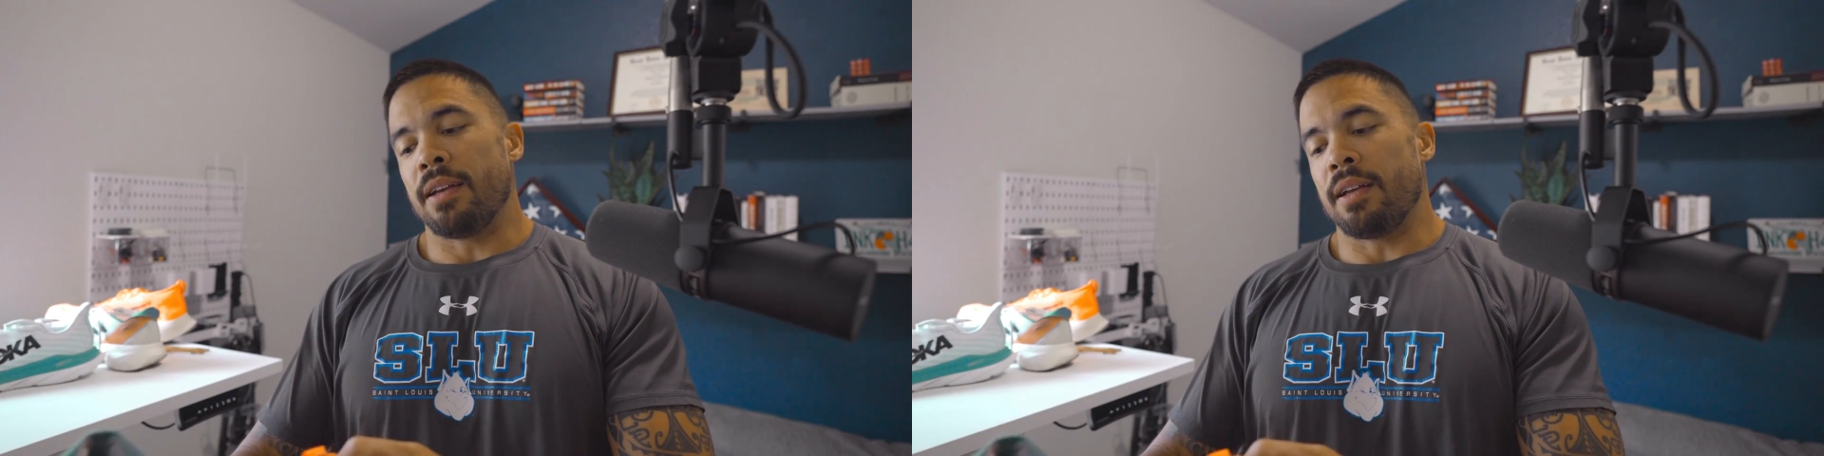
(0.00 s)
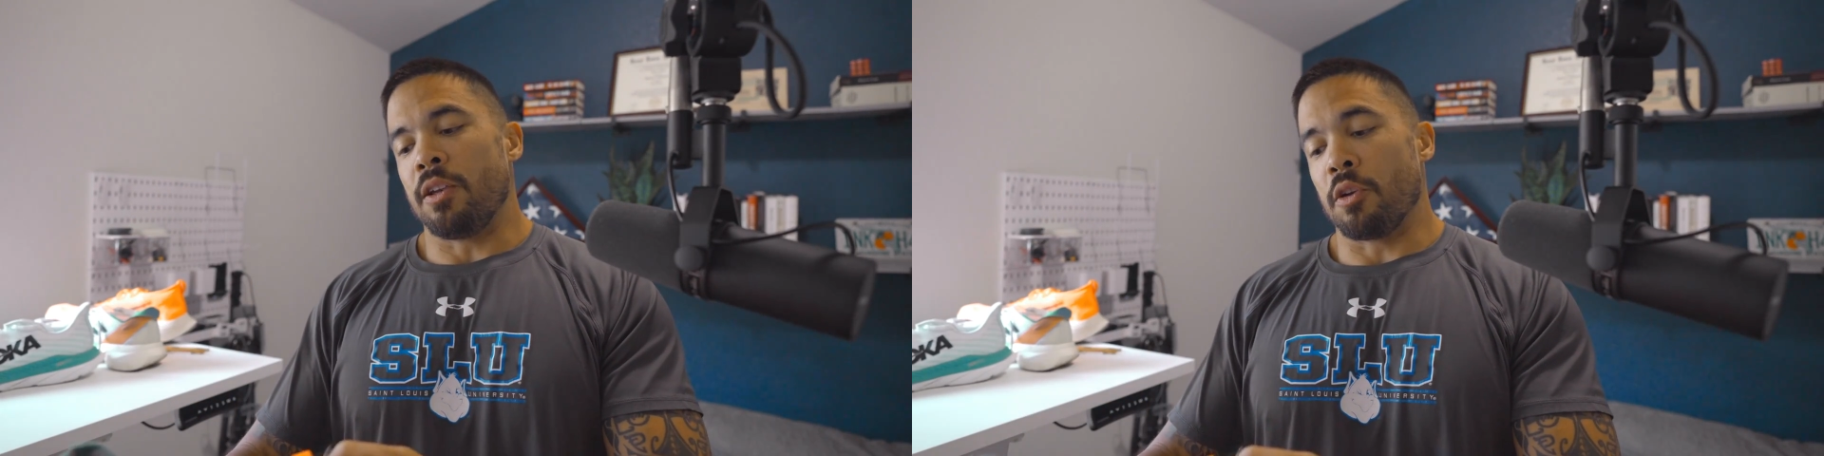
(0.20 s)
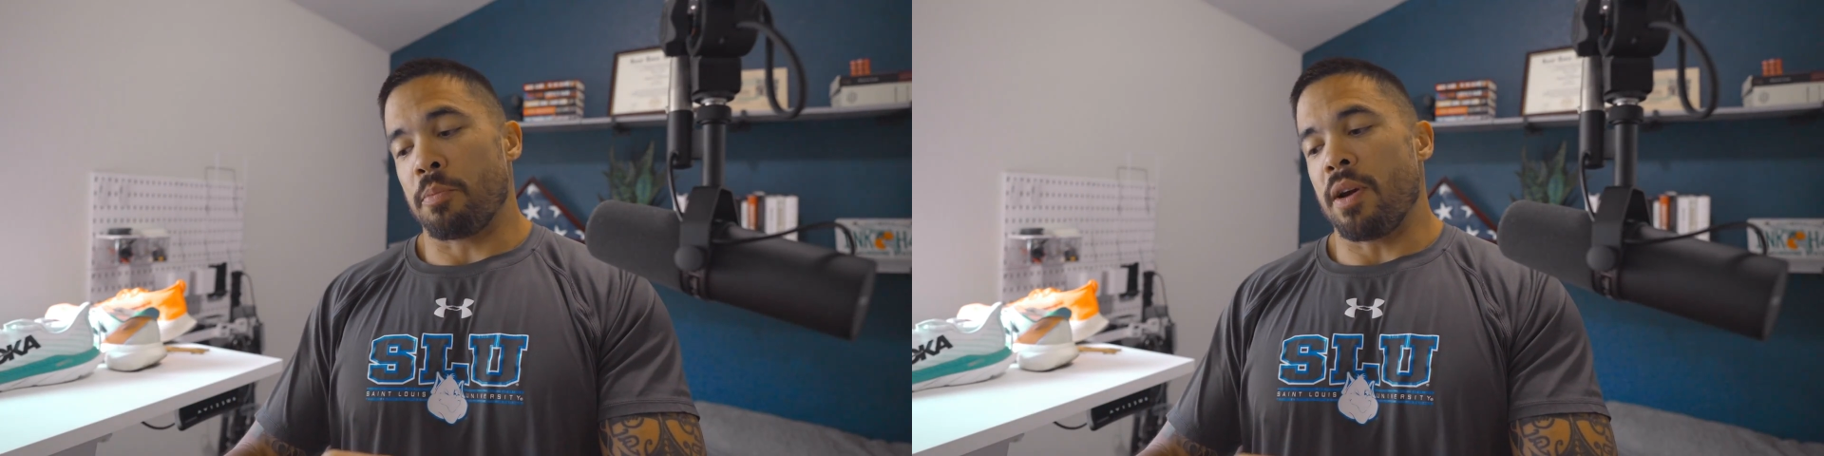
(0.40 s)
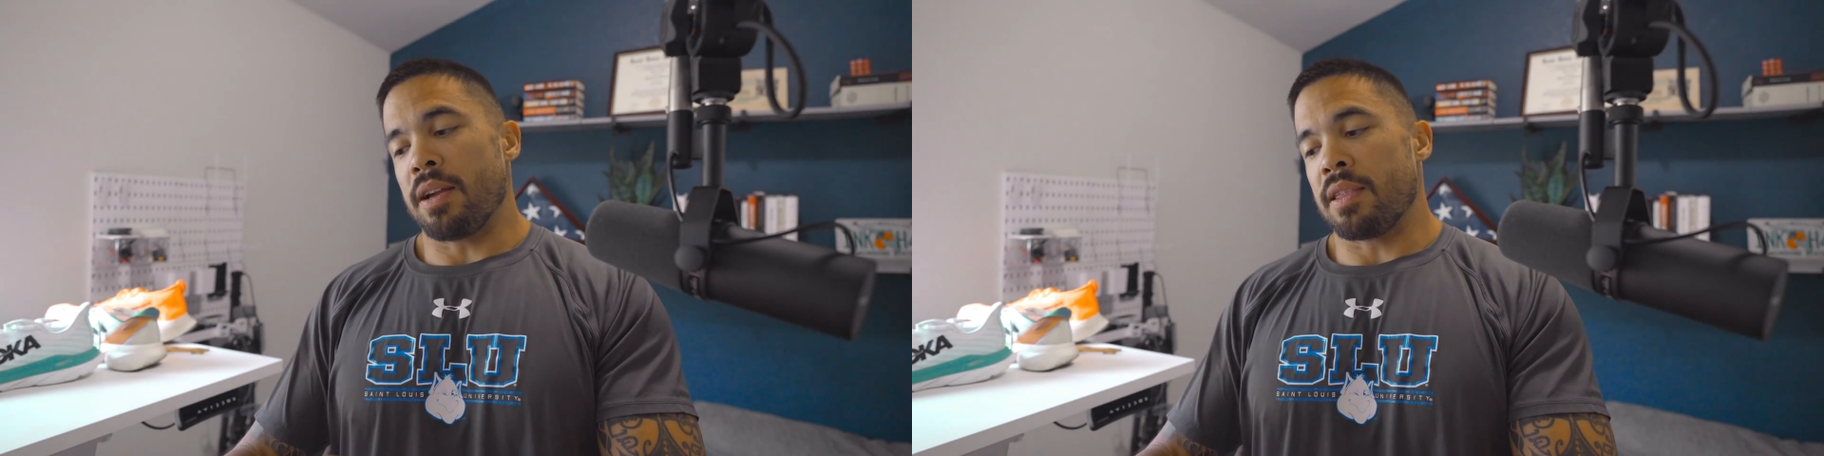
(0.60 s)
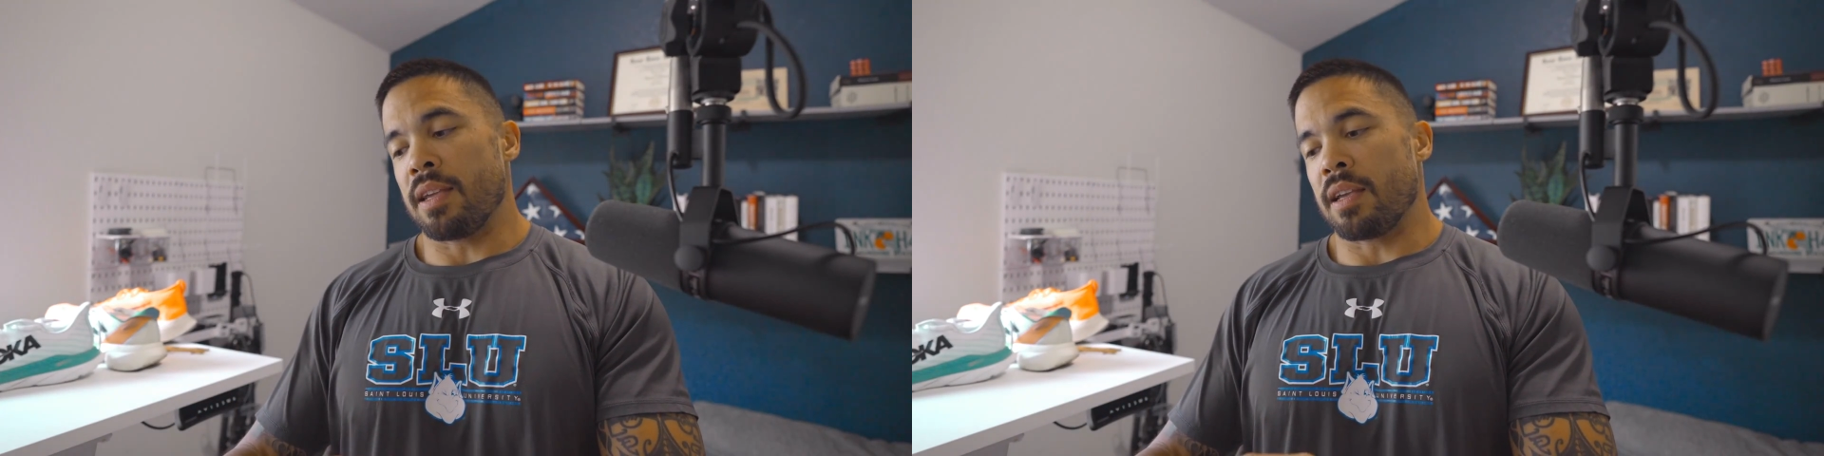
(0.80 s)
you're
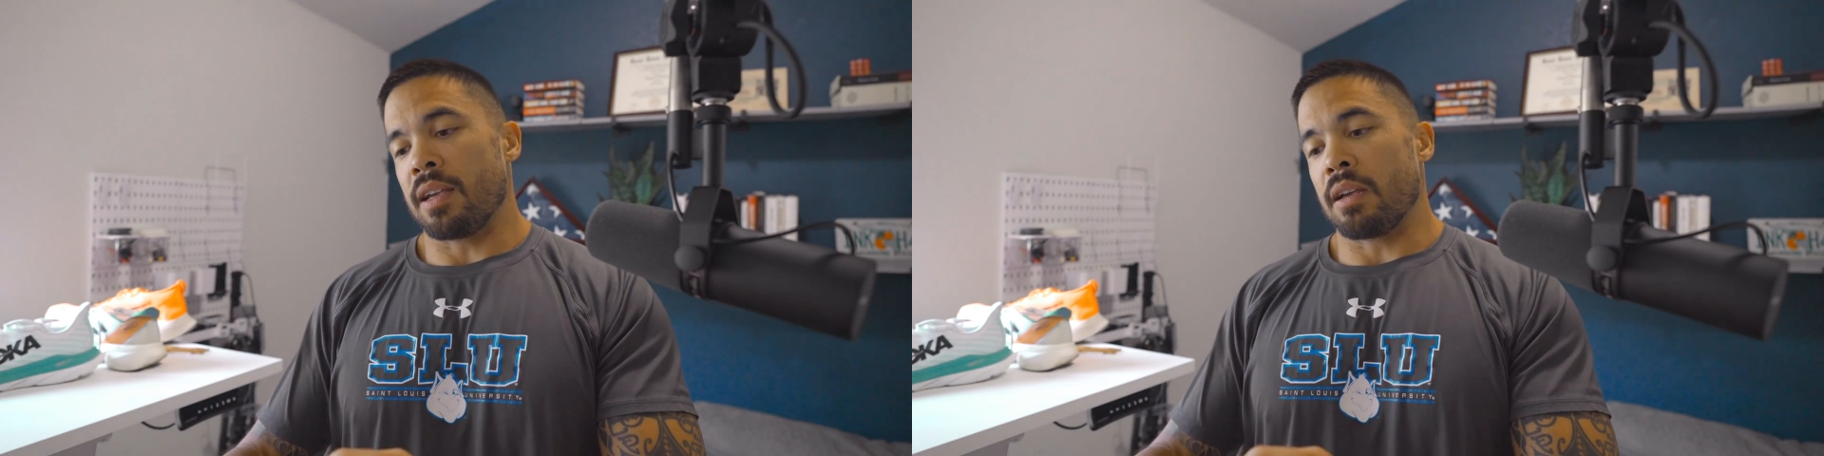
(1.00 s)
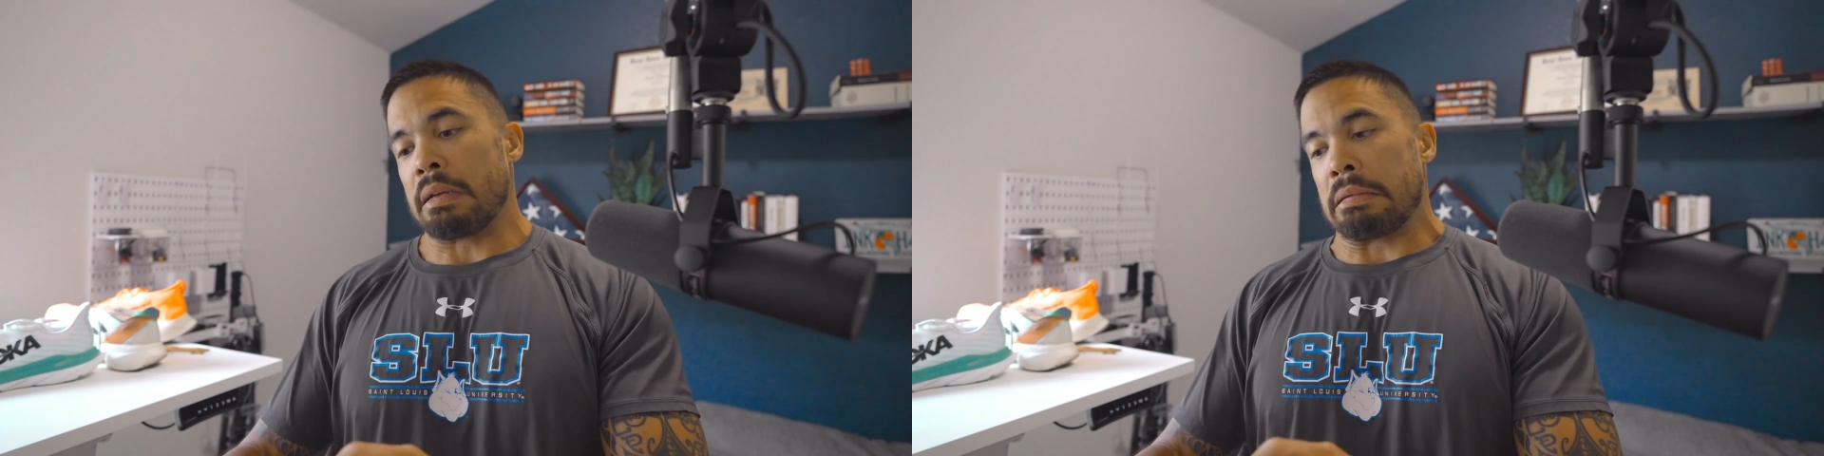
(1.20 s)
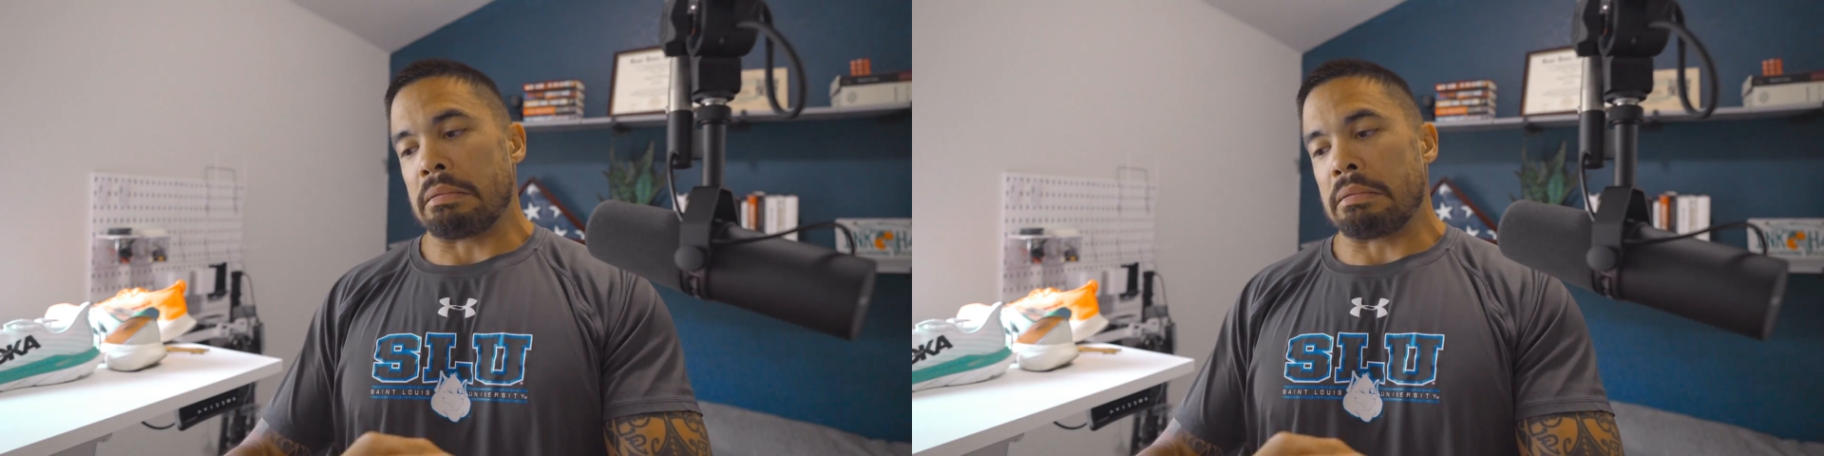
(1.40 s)
probably thinking,